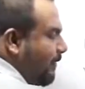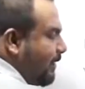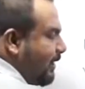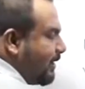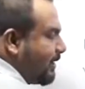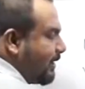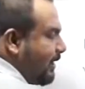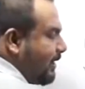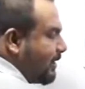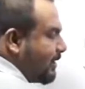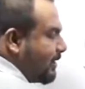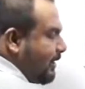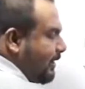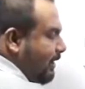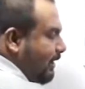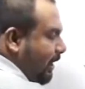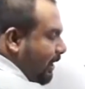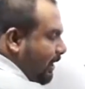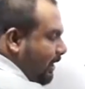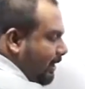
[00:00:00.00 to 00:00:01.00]
have discussed
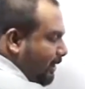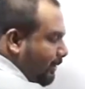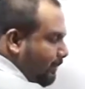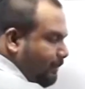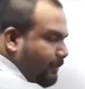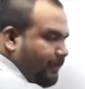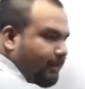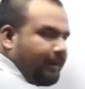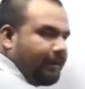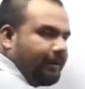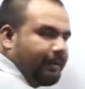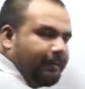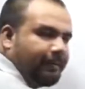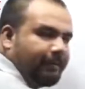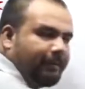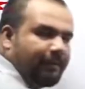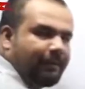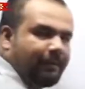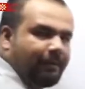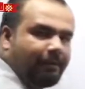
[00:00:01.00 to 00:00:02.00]
earlier.
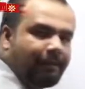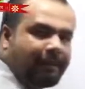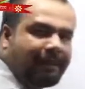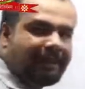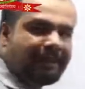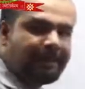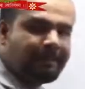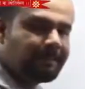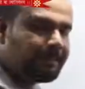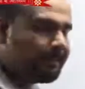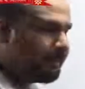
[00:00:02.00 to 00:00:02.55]
Okay?